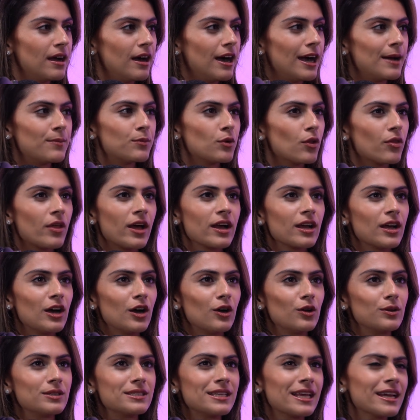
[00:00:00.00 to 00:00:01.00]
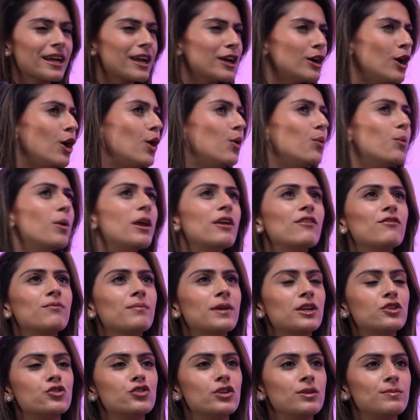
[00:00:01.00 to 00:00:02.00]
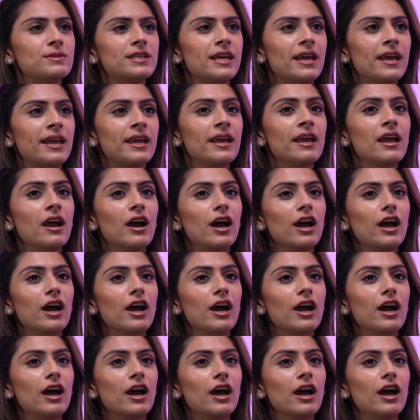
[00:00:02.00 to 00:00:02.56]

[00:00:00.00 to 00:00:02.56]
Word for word: I'm not that girl who's like, I can't wait for my dream day.